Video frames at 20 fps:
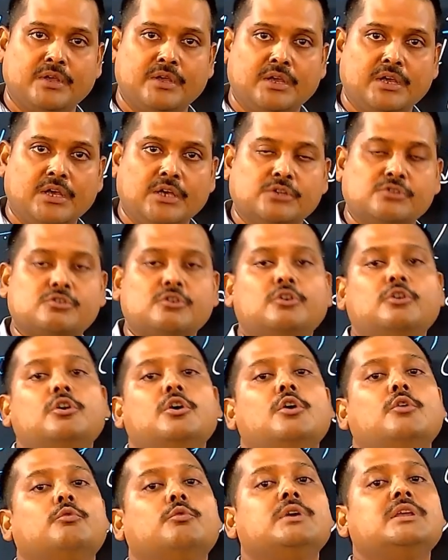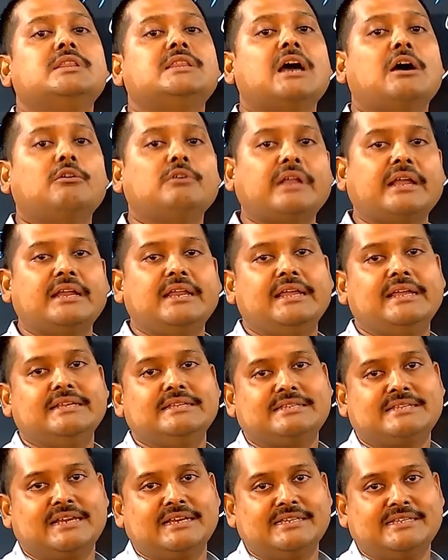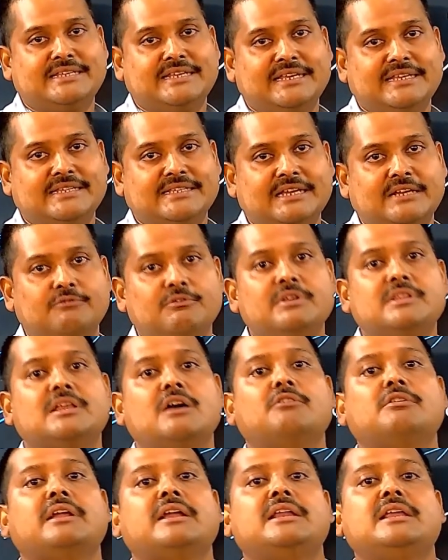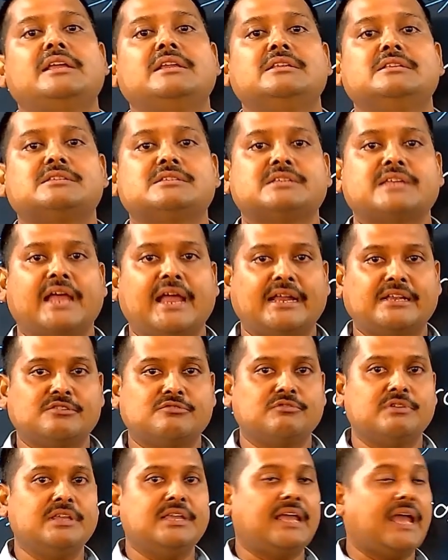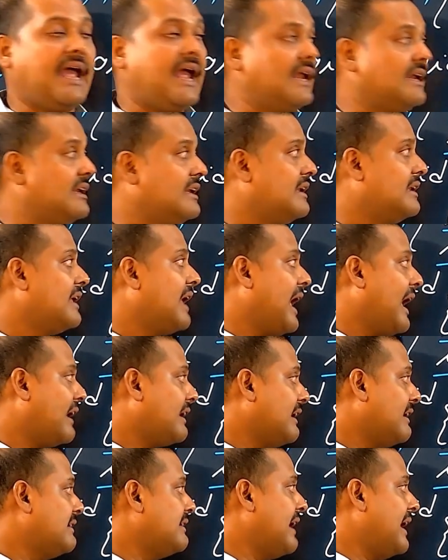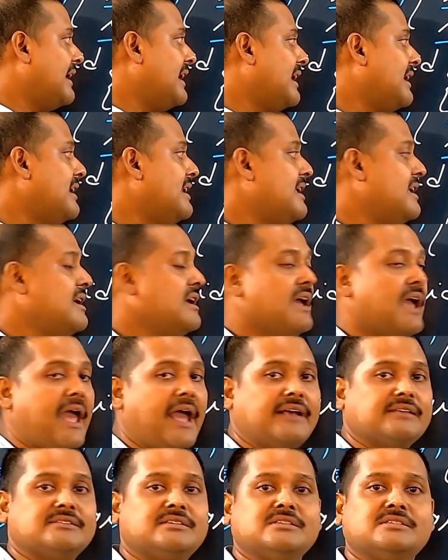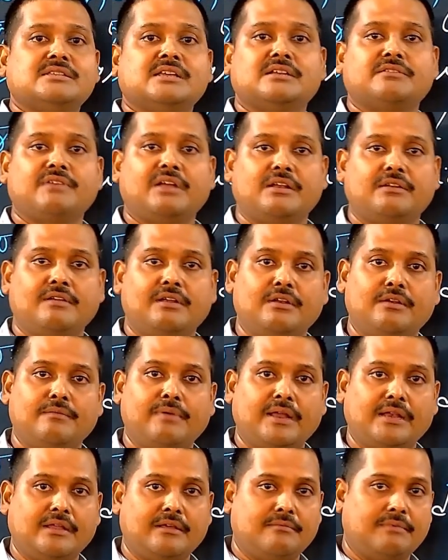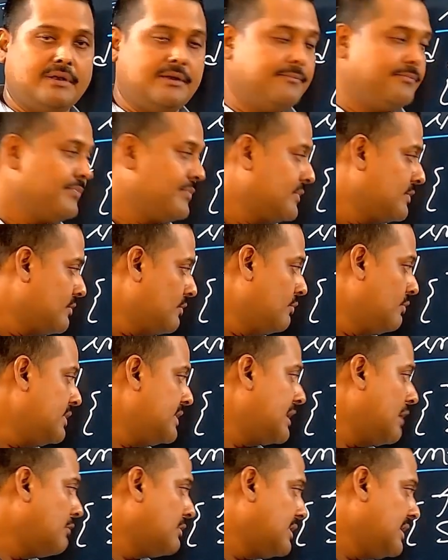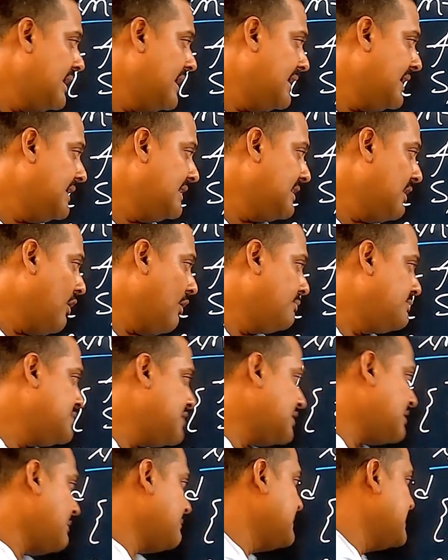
So, without any instantiation, without any instance, we can directly access that variable. So, without creating the object of this